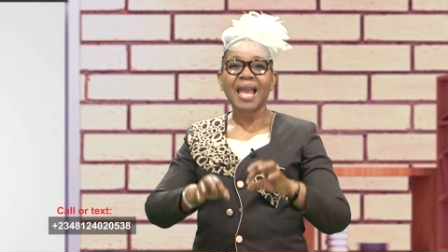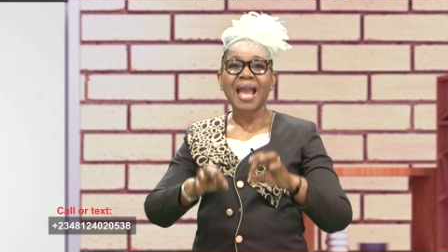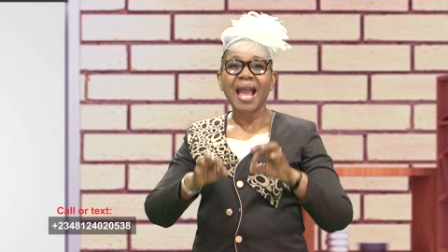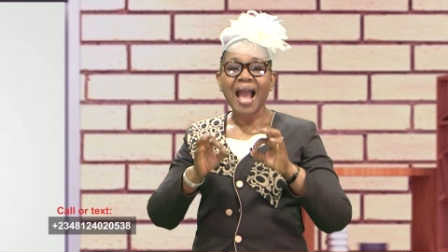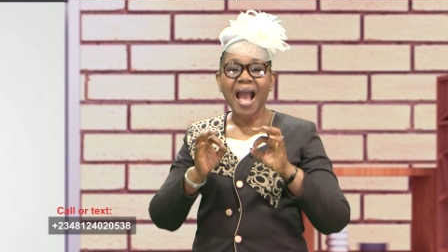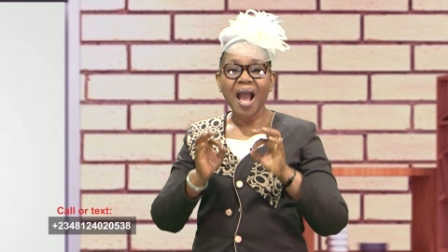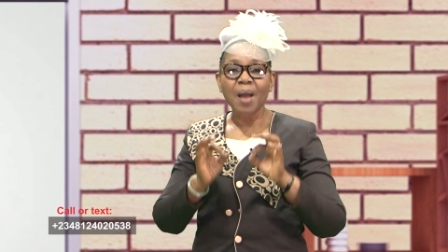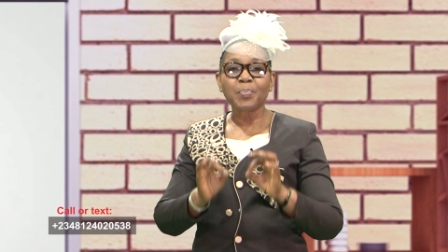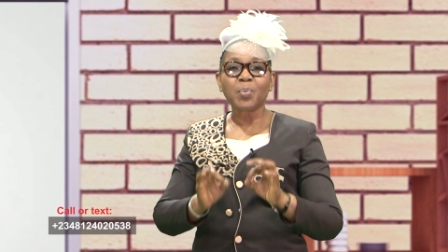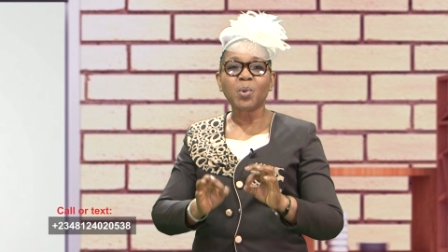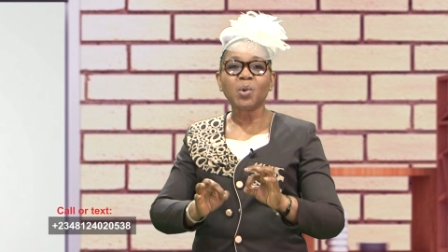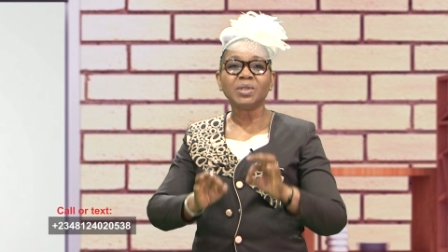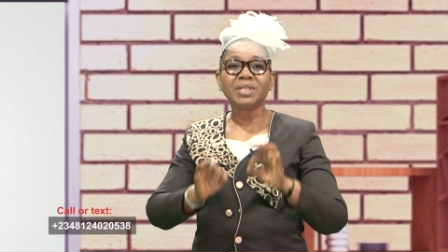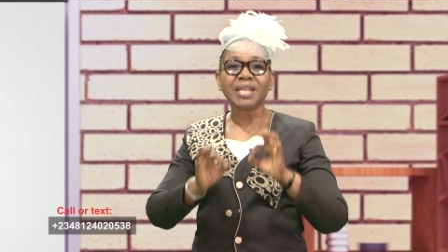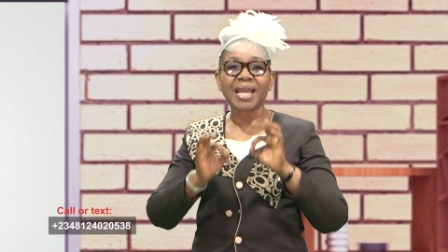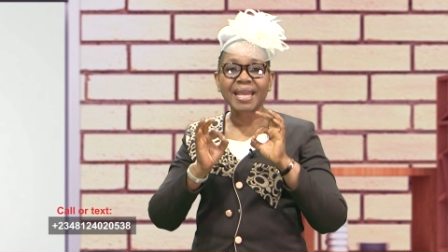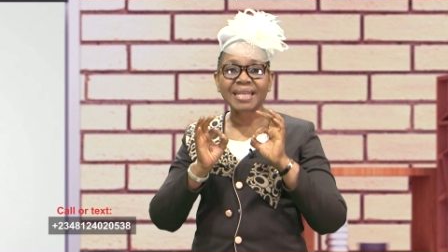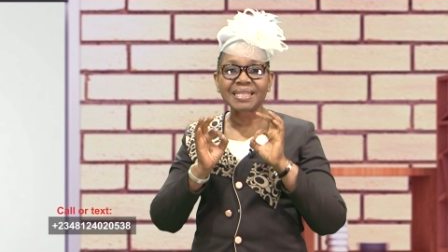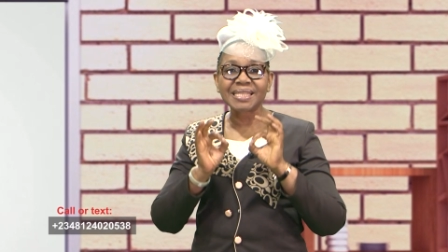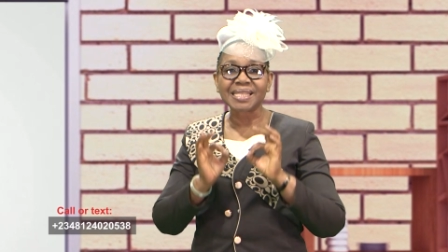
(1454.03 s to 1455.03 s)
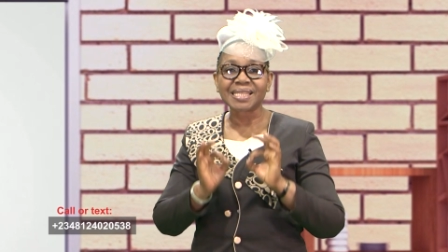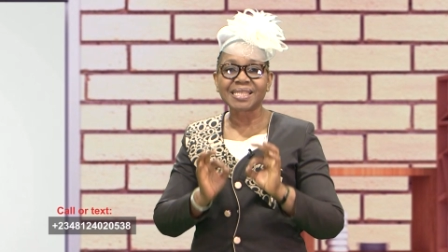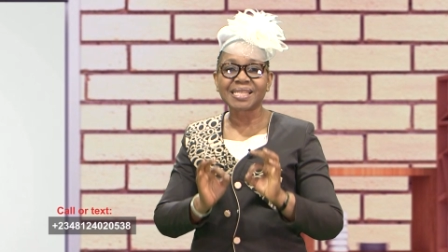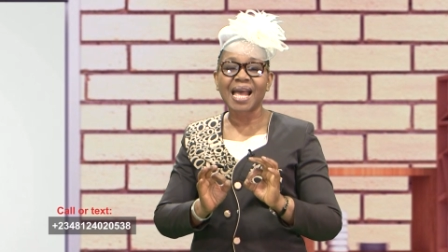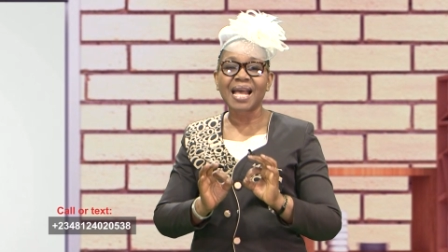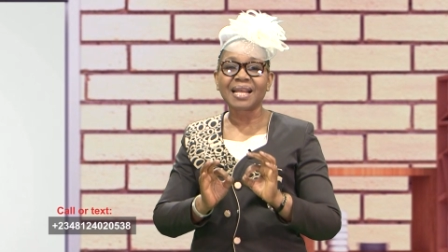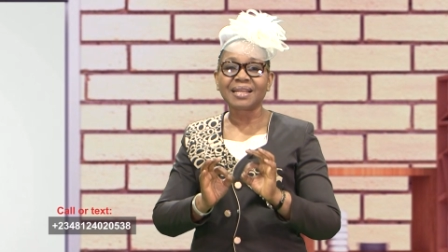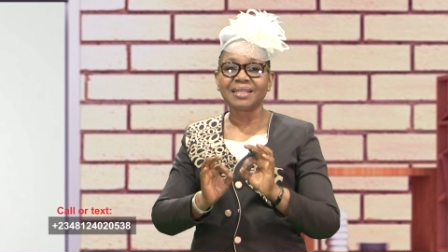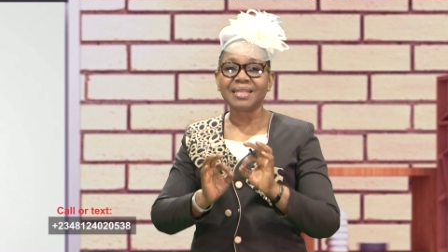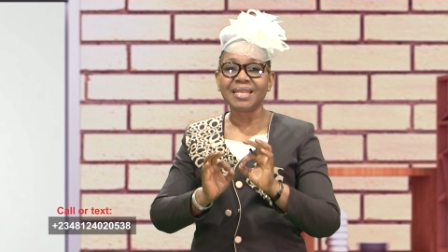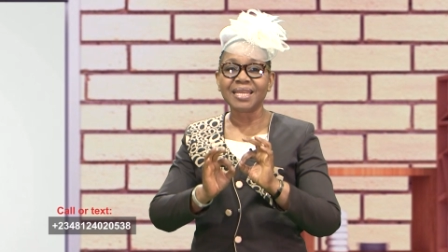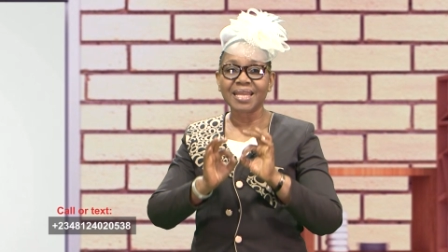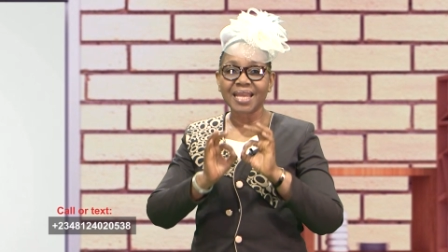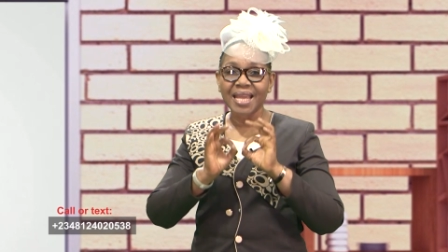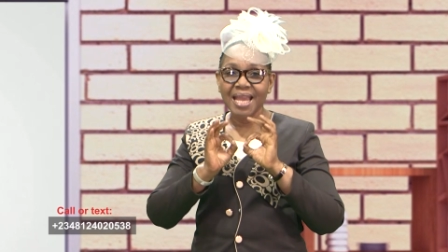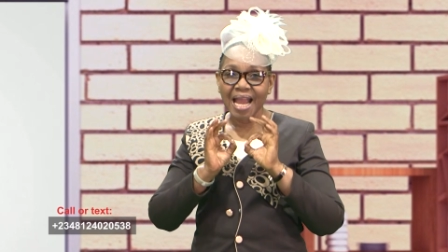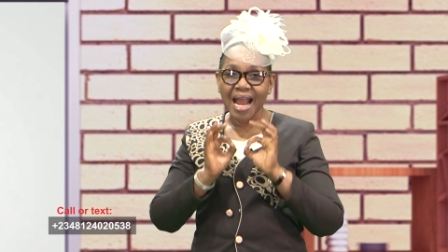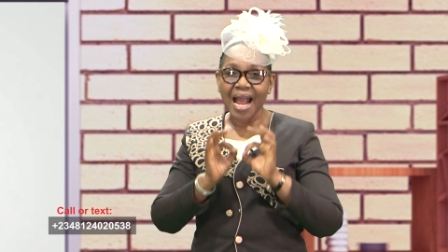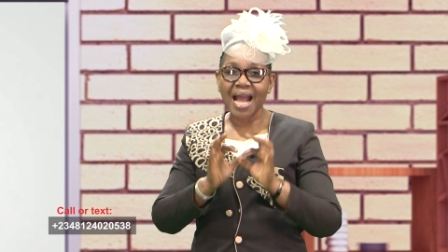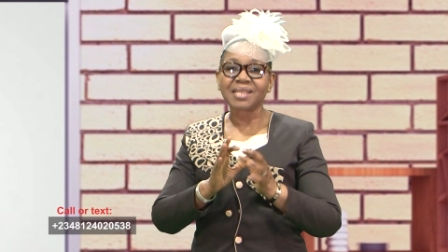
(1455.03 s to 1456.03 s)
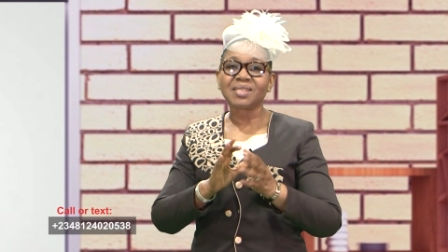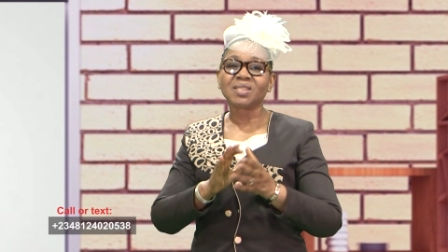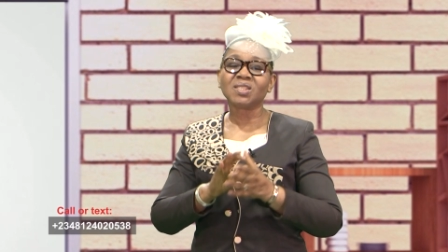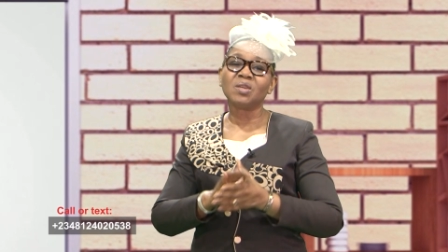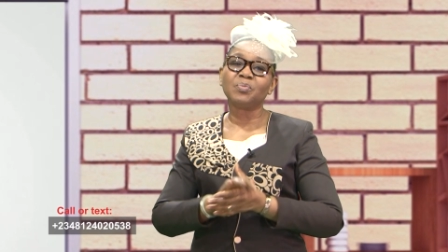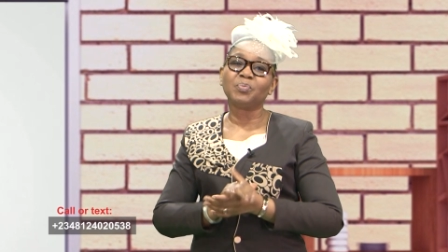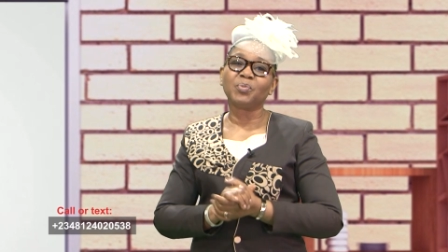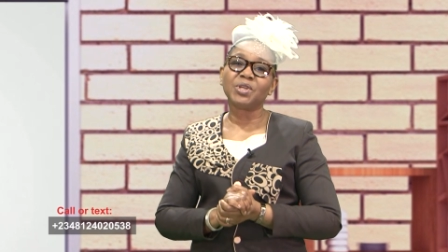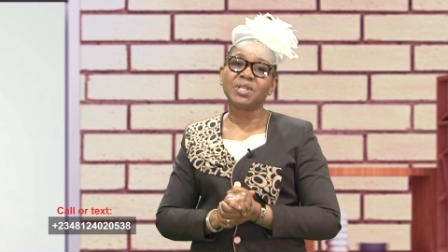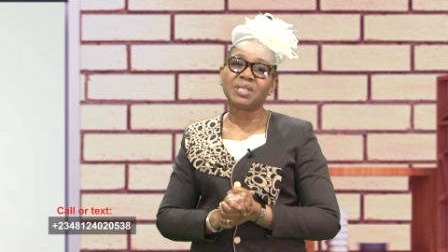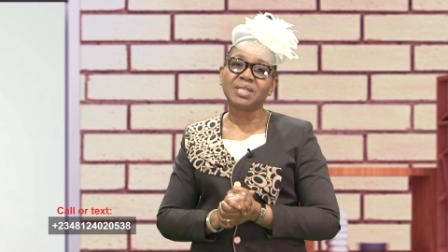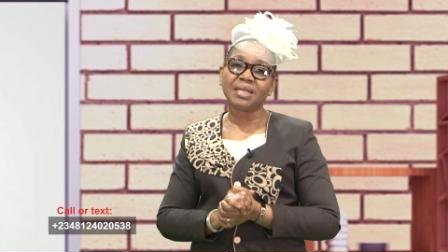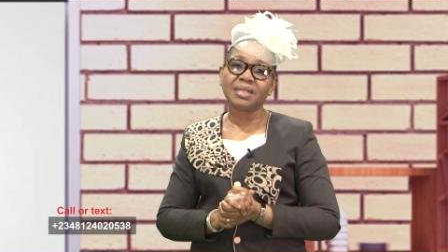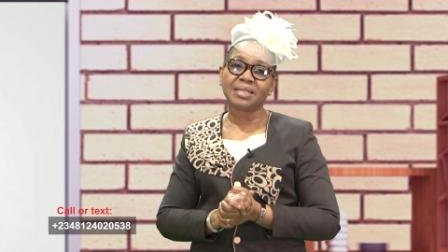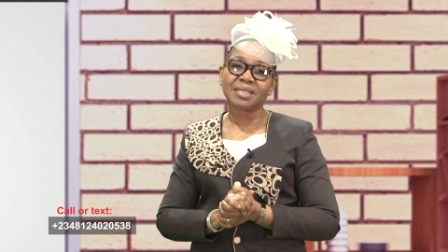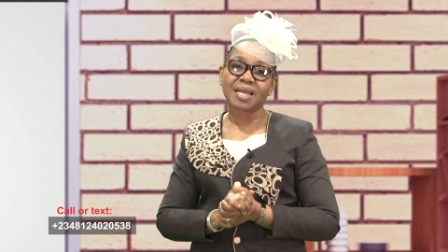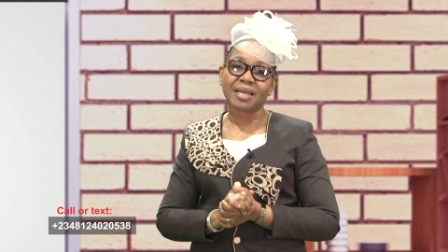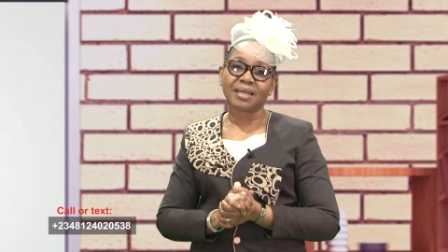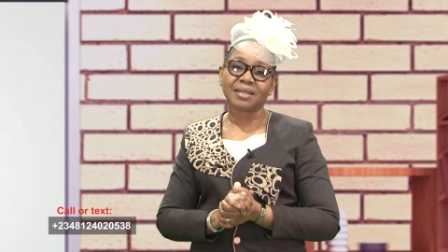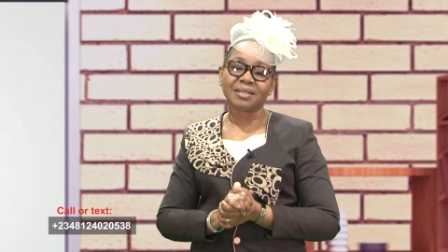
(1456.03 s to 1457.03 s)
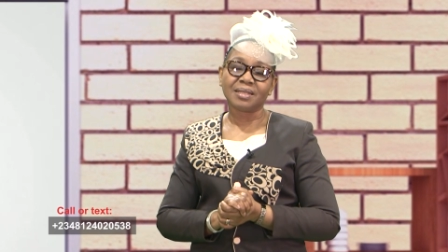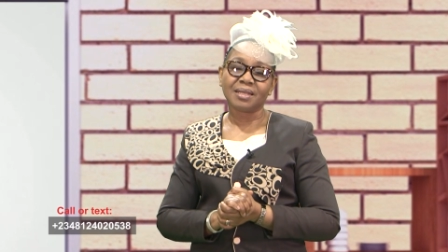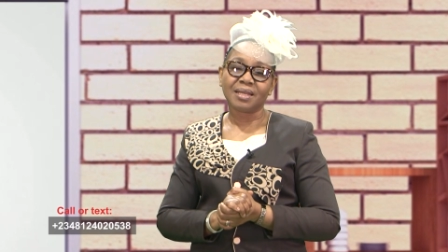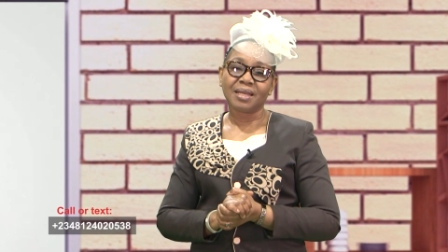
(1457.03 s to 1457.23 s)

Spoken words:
happened exactly as she predicted.